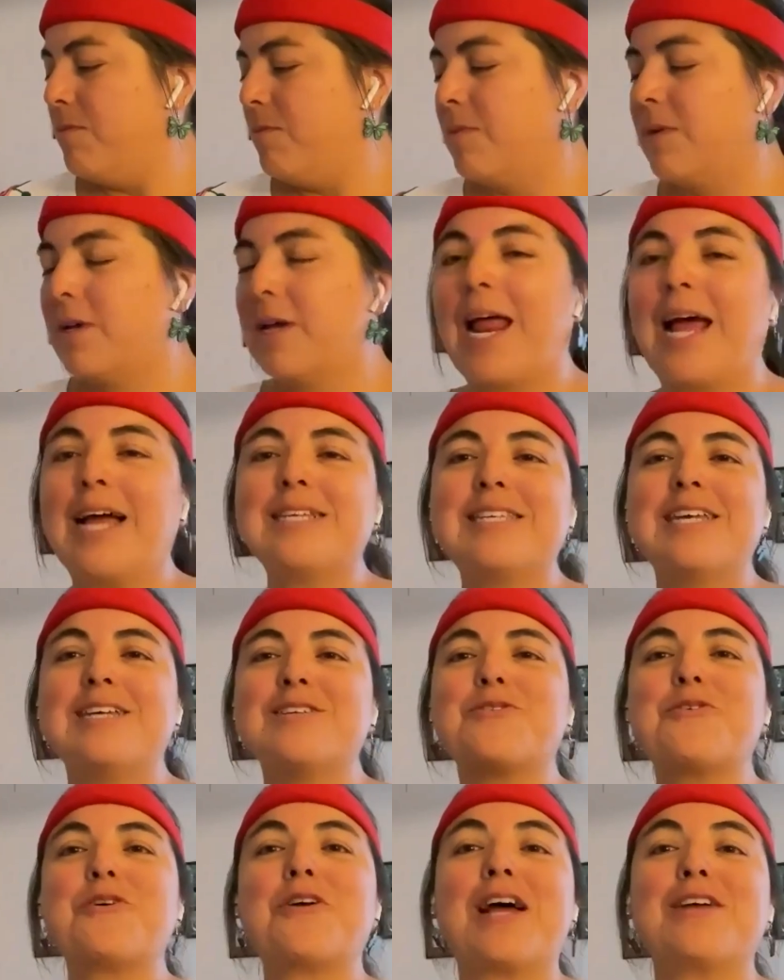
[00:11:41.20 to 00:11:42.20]

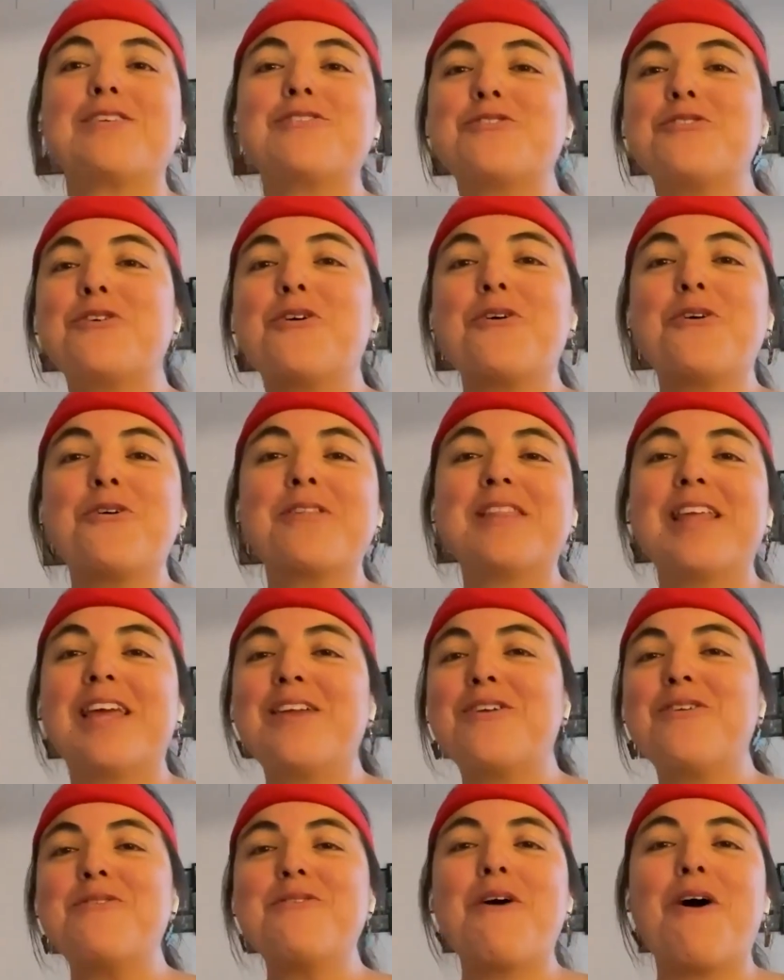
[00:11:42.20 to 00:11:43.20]
Gracias, corazón.
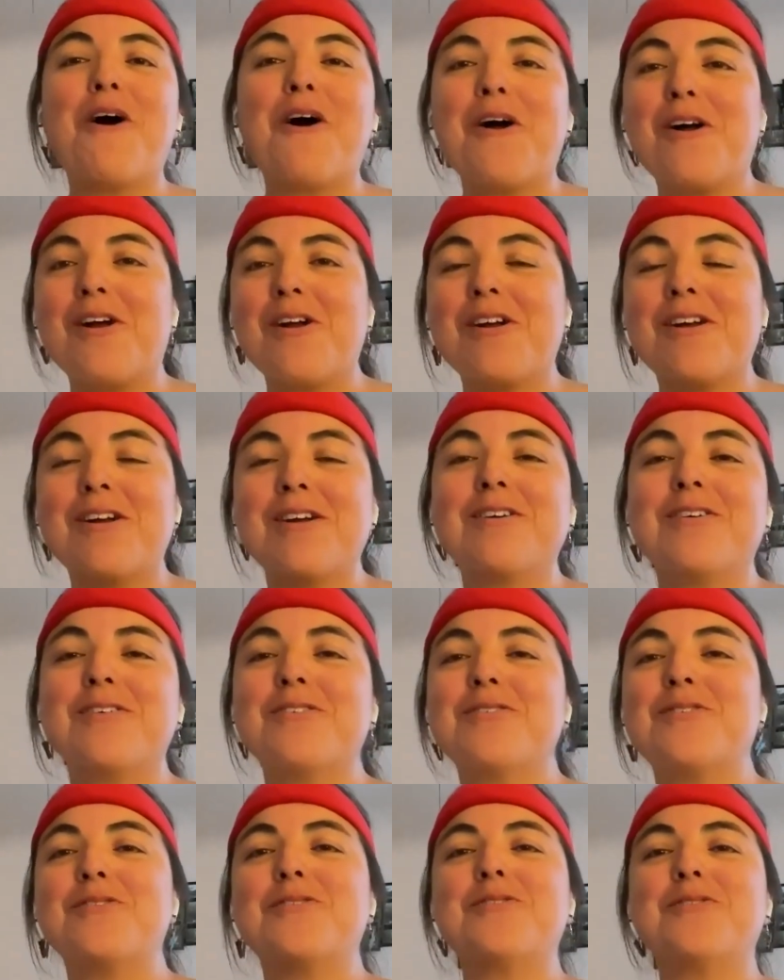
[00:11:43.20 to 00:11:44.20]
Thank you, heart,
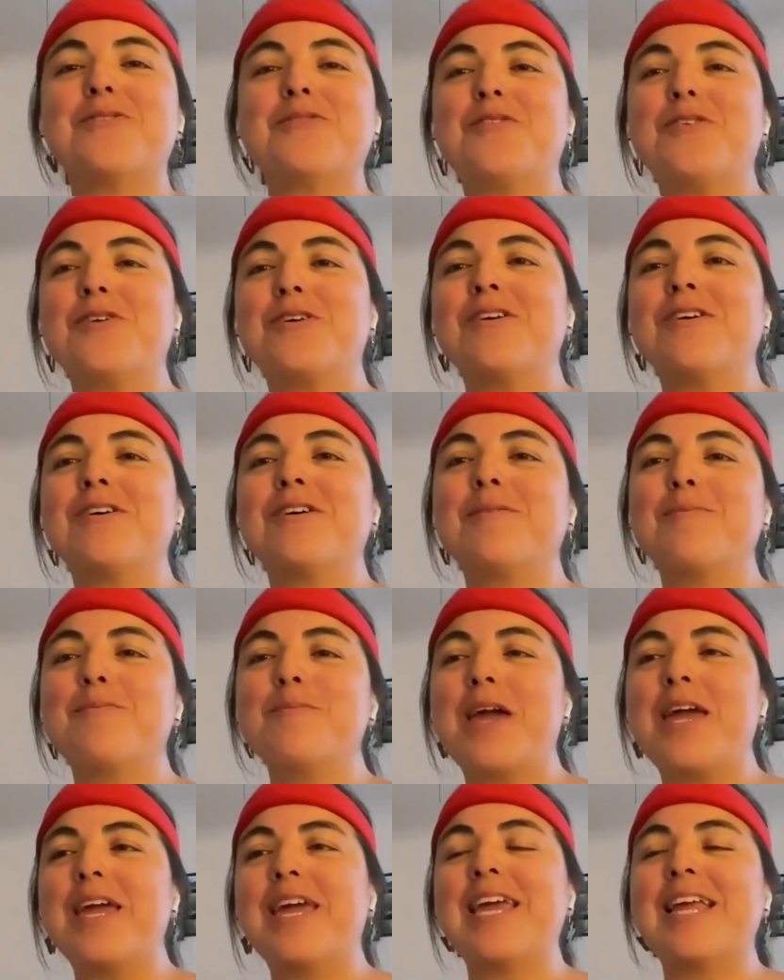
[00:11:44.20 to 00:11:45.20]
for
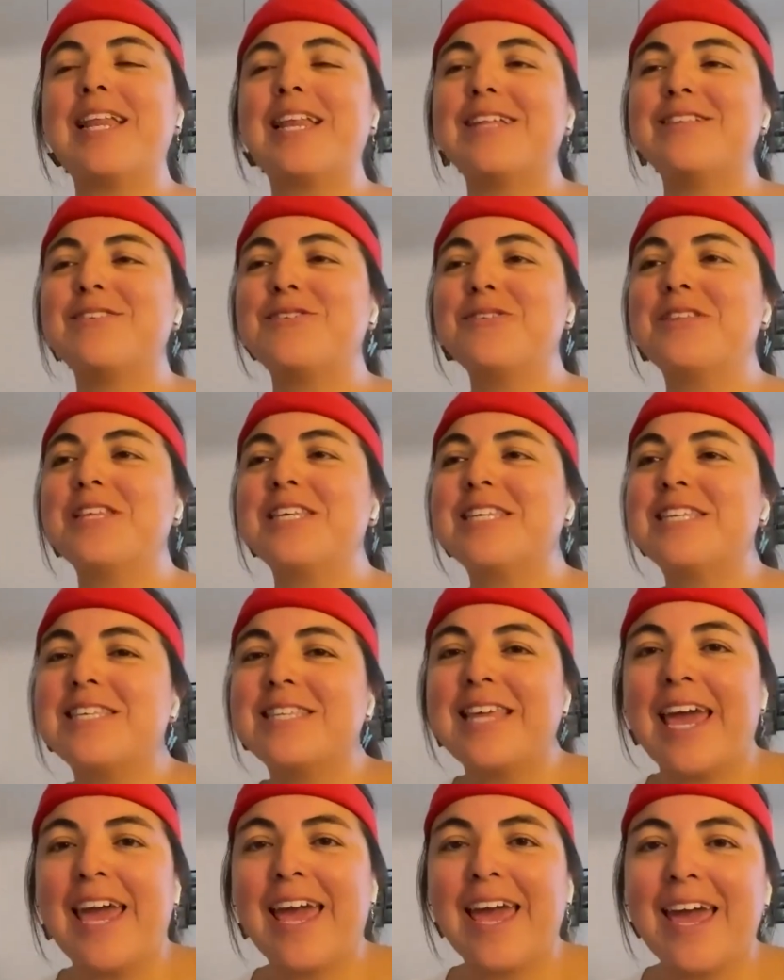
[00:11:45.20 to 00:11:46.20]
making it to this
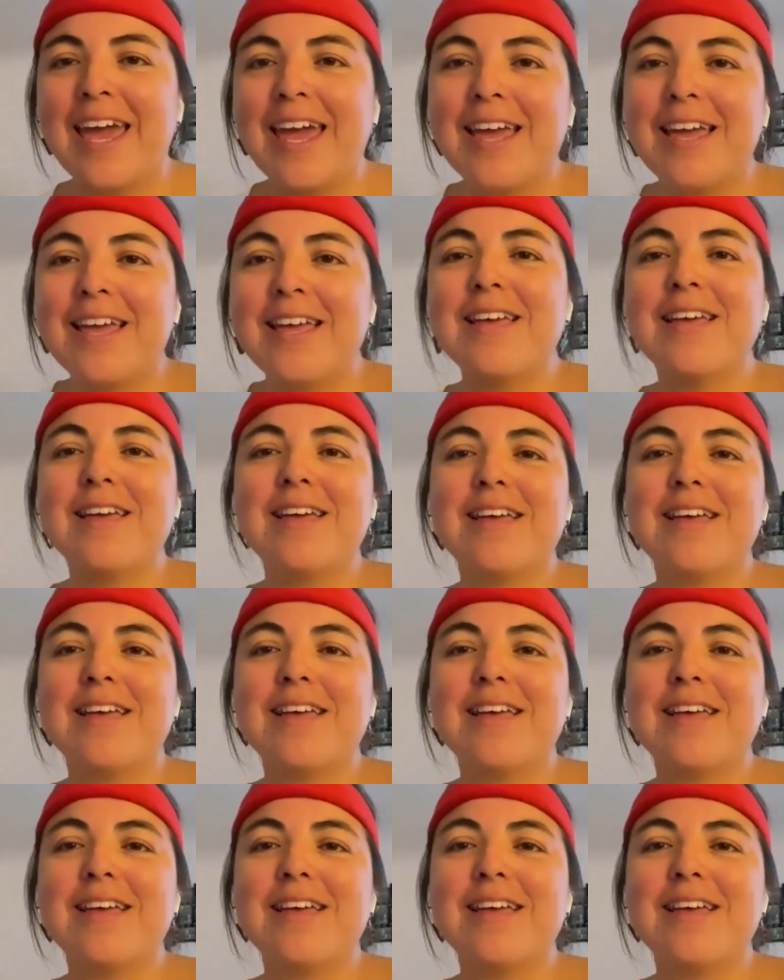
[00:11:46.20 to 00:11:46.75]
day,